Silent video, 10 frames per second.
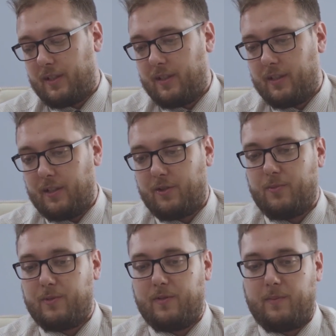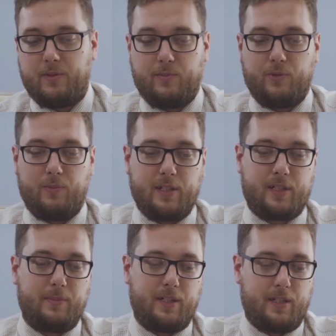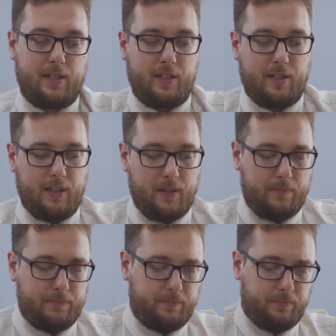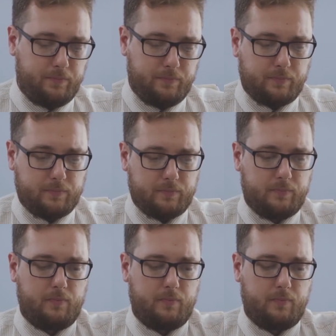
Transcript: Let's begin with the Muslim metric book. It looks like